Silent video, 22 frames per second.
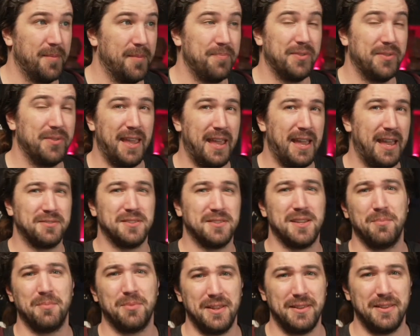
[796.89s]
They have
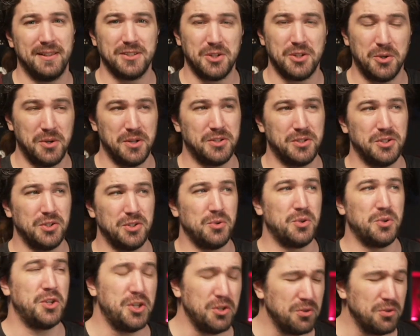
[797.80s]
something that's going to
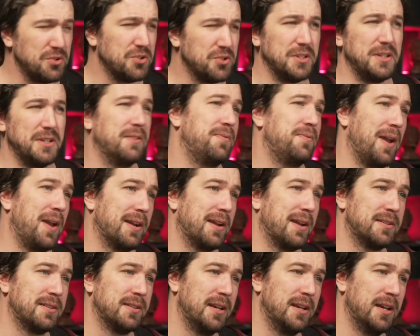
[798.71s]
hugely
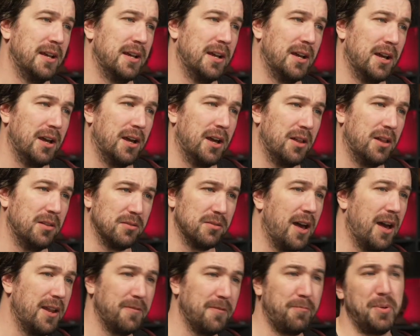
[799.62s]
affect a lot
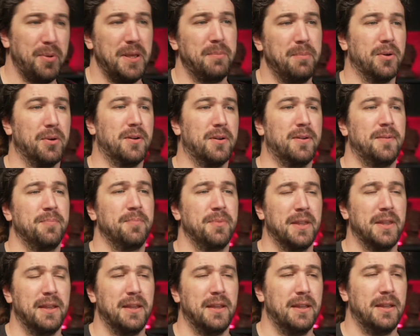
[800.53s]
of people
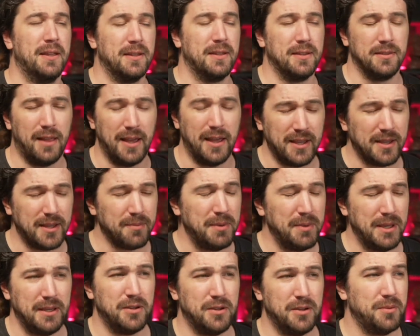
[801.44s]
like
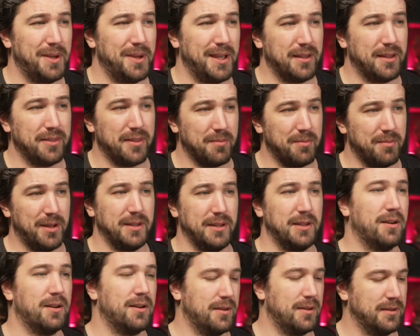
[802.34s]
me who make their money
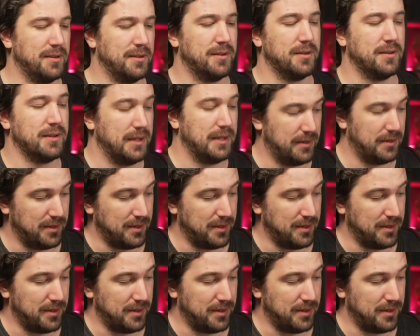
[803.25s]
on GitHub.